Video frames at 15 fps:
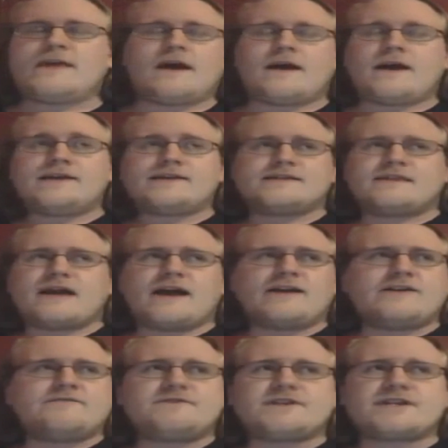I guess I
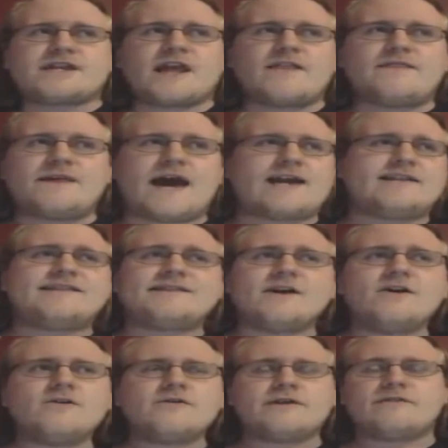could have just said that
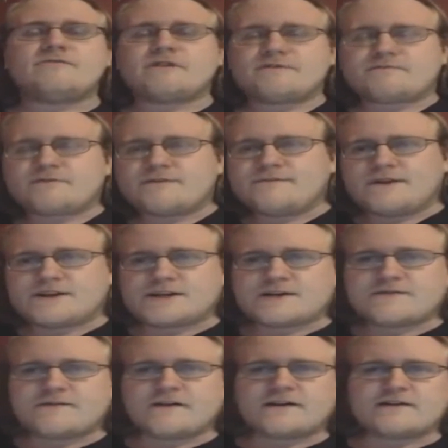alone and it would have pretty
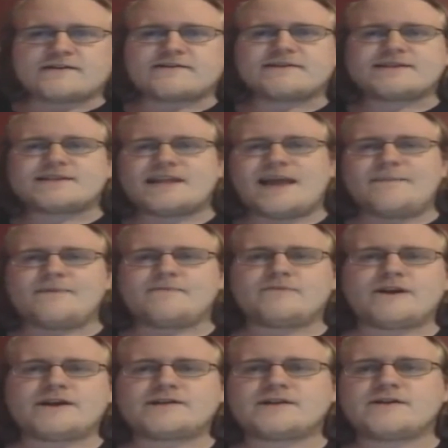much fucking slammed the
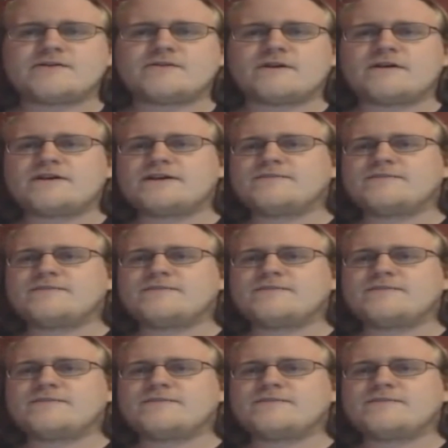brakes on your